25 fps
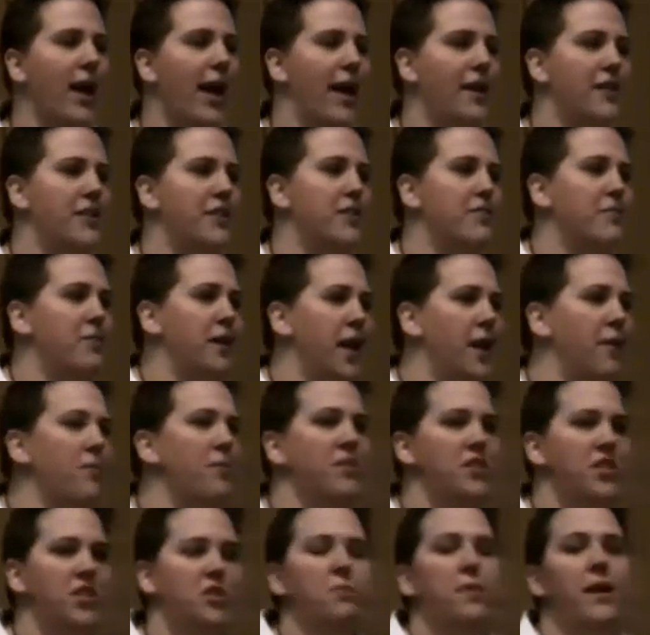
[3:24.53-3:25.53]
And to be
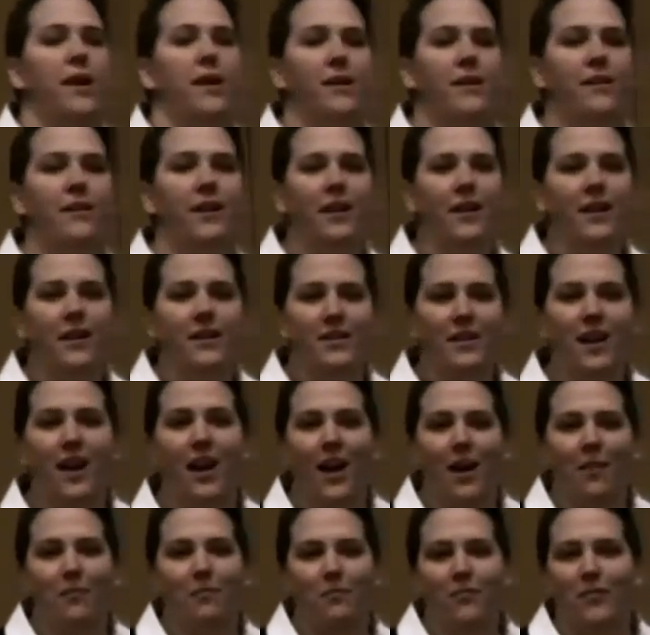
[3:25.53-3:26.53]
able to spend
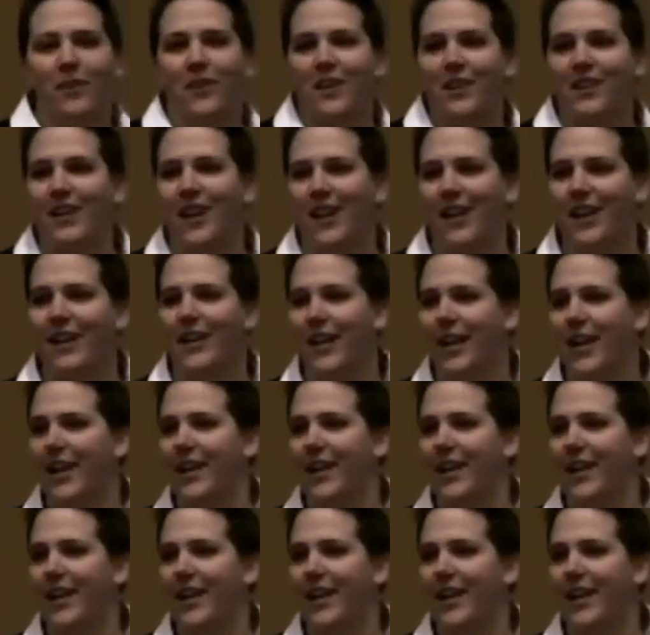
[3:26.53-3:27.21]
time feeling like a